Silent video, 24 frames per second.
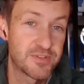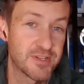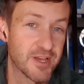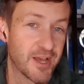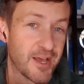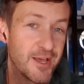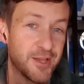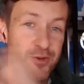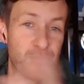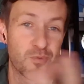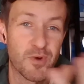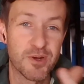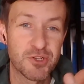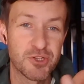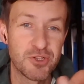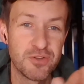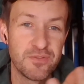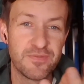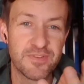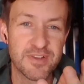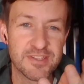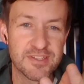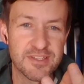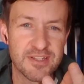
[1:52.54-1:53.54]
done, what
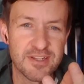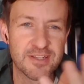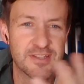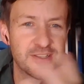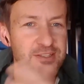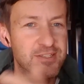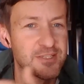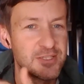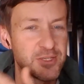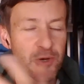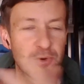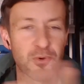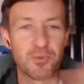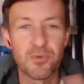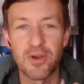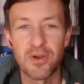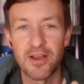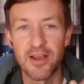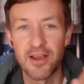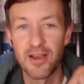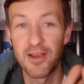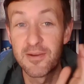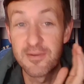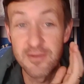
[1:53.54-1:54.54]
you visited, so
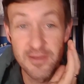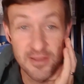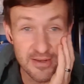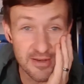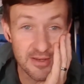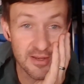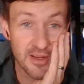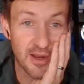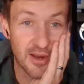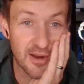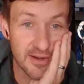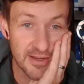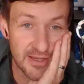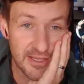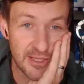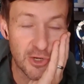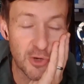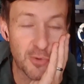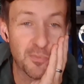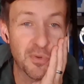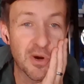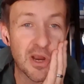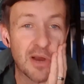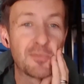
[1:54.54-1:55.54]

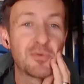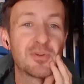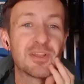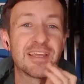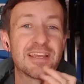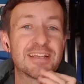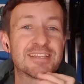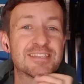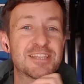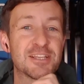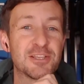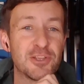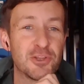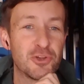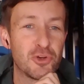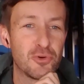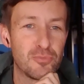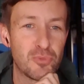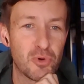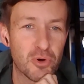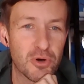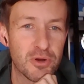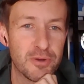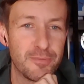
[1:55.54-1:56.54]
incognito probably gets a little
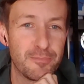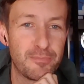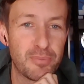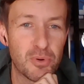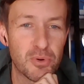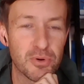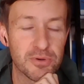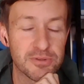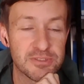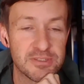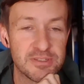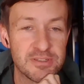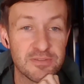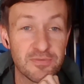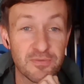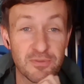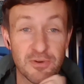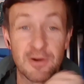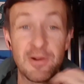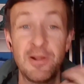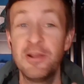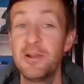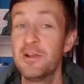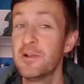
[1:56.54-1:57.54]
more important
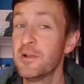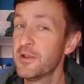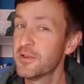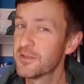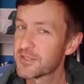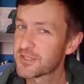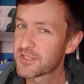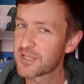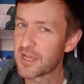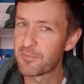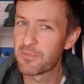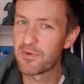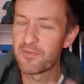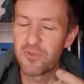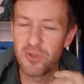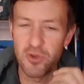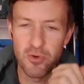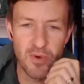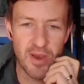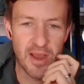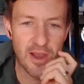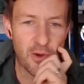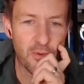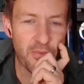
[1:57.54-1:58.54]
for some of
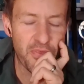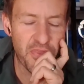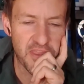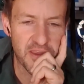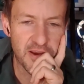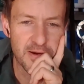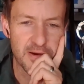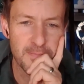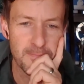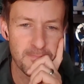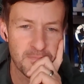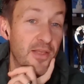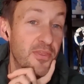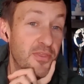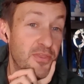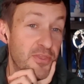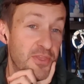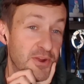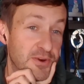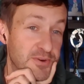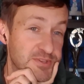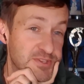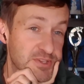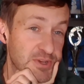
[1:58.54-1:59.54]
you out there.
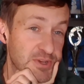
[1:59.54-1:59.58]
There's